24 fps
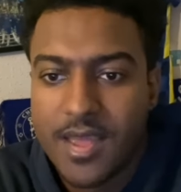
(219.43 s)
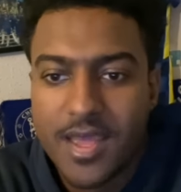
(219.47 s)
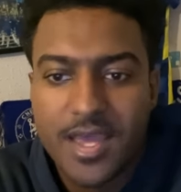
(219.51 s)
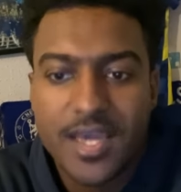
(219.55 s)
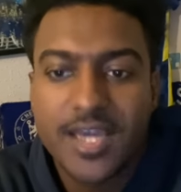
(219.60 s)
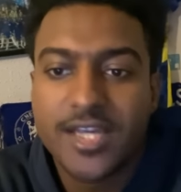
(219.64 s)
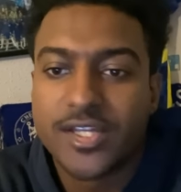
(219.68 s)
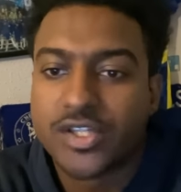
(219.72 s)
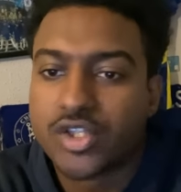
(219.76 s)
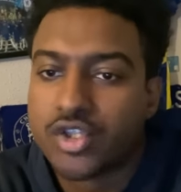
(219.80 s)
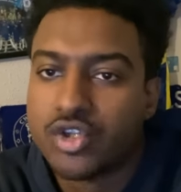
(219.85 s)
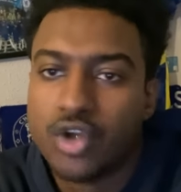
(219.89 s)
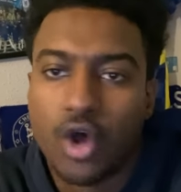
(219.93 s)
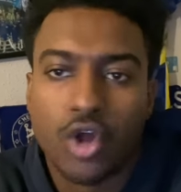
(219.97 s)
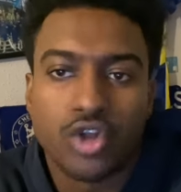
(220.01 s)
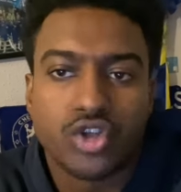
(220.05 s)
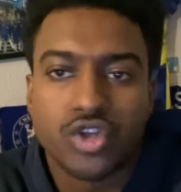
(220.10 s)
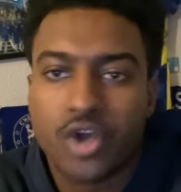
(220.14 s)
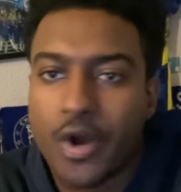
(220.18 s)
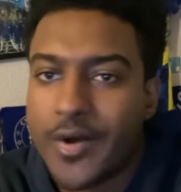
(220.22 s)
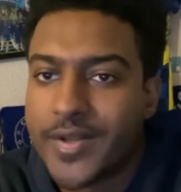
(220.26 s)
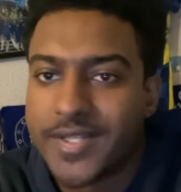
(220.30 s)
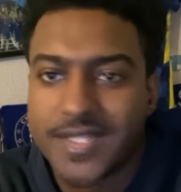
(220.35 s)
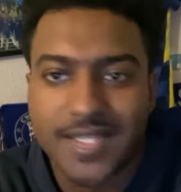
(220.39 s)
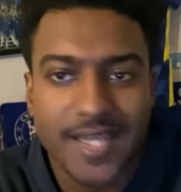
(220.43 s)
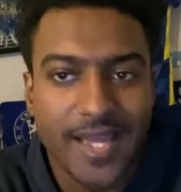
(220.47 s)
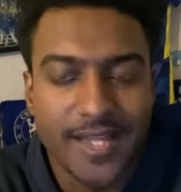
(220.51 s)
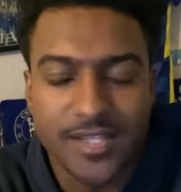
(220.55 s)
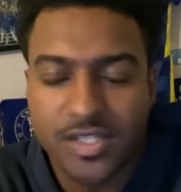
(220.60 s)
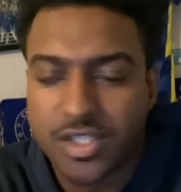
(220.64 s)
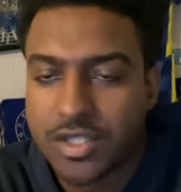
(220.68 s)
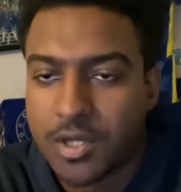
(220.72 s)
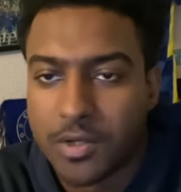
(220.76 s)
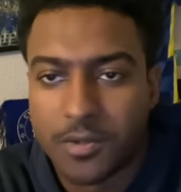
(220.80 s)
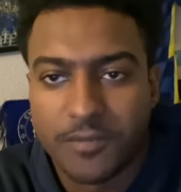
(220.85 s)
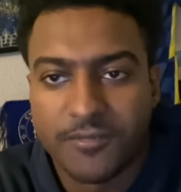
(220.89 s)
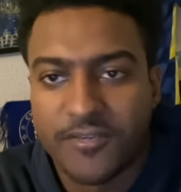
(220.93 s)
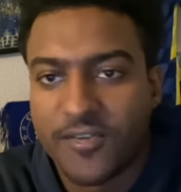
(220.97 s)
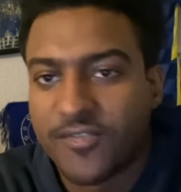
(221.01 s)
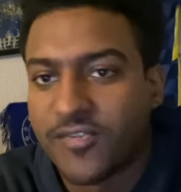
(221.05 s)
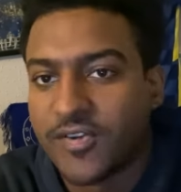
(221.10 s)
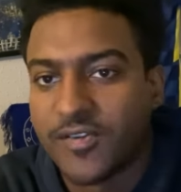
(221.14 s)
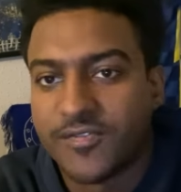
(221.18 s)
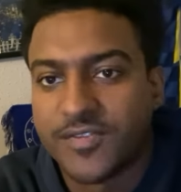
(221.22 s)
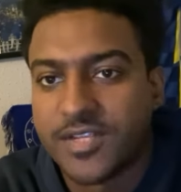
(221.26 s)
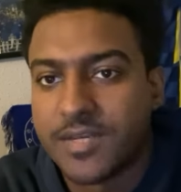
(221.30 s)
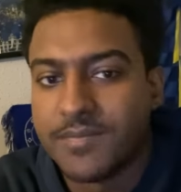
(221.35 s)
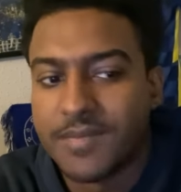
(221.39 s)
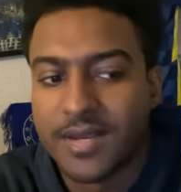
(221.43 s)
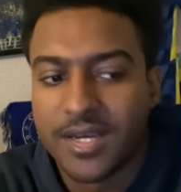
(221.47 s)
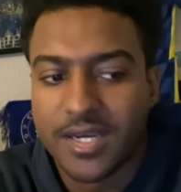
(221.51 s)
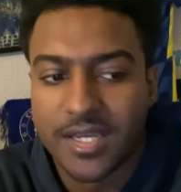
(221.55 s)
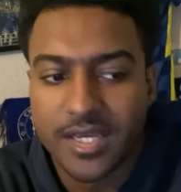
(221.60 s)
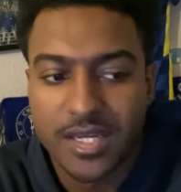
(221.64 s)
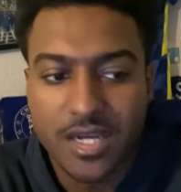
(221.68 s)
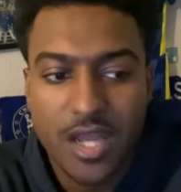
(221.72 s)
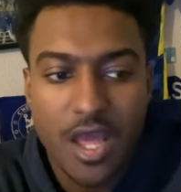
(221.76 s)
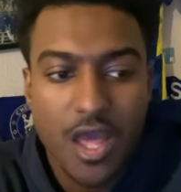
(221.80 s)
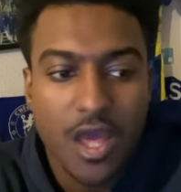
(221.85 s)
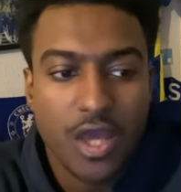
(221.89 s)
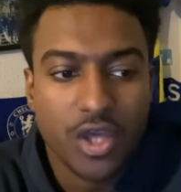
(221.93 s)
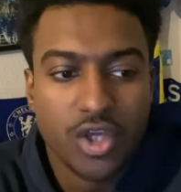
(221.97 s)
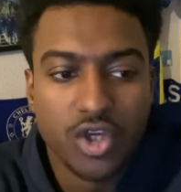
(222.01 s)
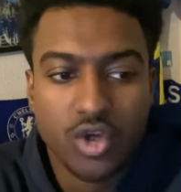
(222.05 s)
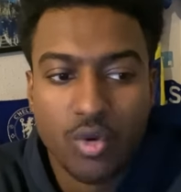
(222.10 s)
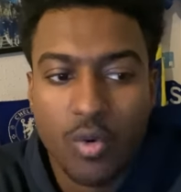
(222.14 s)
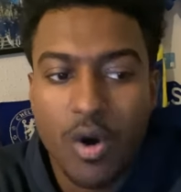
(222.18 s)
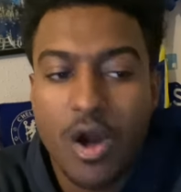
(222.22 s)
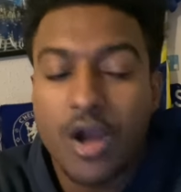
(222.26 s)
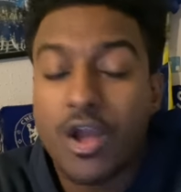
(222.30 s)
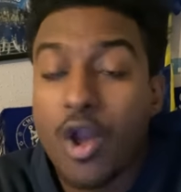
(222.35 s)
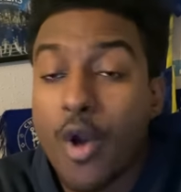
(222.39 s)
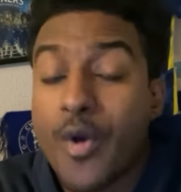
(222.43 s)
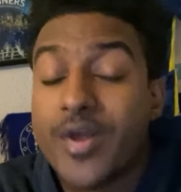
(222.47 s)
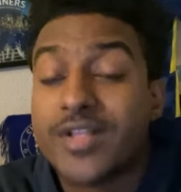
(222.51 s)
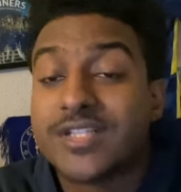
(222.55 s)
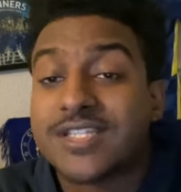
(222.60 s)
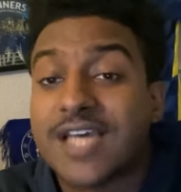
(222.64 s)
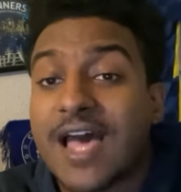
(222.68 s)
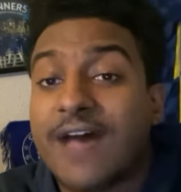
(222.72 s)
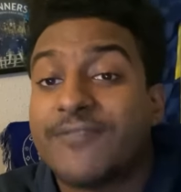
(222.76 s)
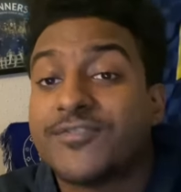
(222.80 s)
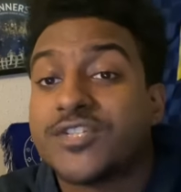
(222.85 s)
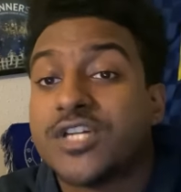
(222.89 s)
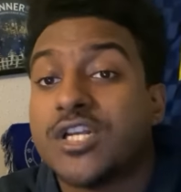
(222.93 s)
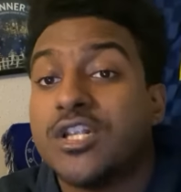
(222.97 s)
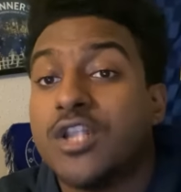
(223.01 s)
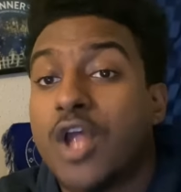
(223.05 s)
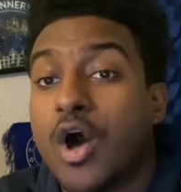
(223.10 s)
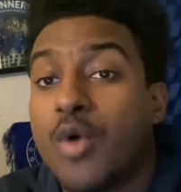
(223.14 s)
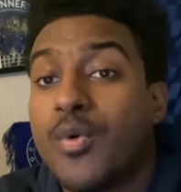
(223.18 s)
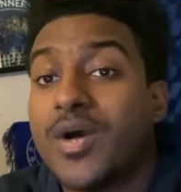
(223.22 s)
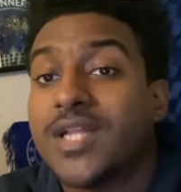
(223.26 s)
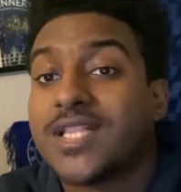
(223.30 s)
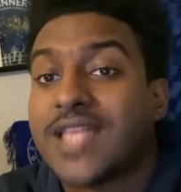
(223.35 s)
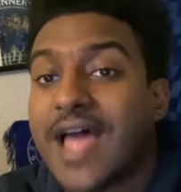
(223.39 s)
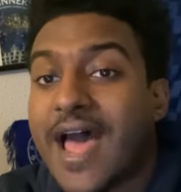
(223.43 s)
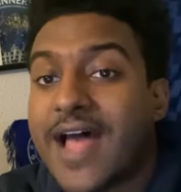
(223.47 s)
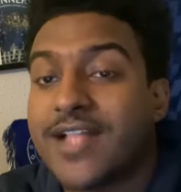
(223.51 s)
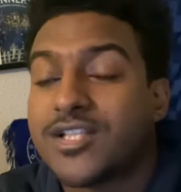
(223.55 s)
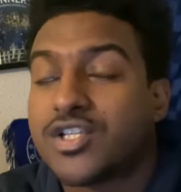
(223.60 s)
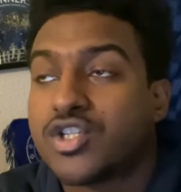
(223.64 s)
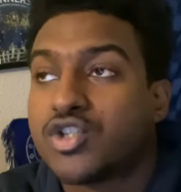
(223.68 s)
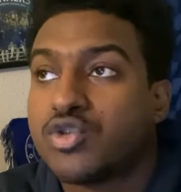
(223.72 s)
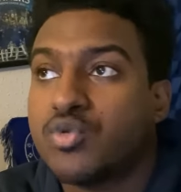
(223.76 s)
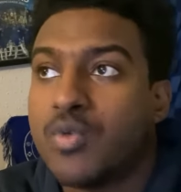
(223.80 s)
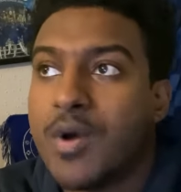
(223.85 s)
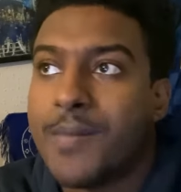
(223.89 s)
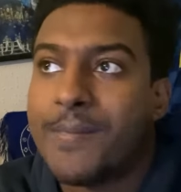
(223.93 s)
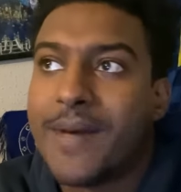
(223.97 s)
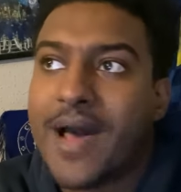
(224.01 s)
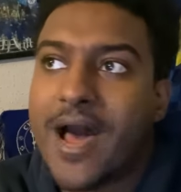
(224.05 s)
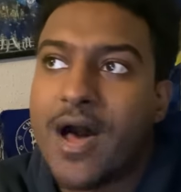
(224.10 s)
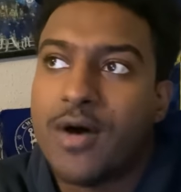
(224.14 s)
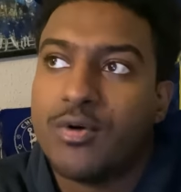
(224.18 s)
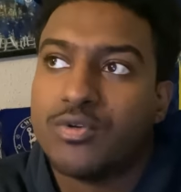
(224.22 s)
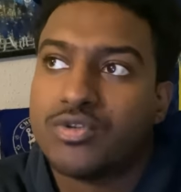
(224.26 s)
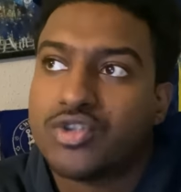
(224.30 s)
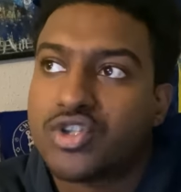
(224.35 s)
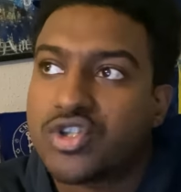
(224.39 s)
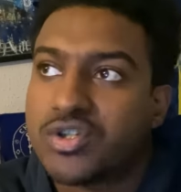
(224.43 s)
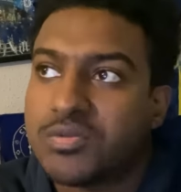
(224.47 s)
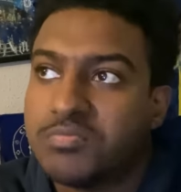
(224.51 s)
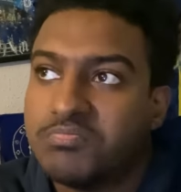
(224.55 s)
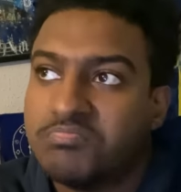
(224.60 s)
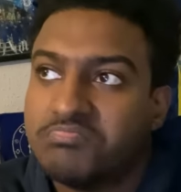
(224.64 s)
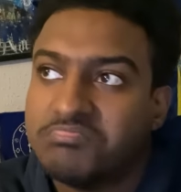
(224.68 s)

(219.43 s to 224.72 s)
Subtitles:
He is not going to get sold for 50 million. You are going to have to lower that to about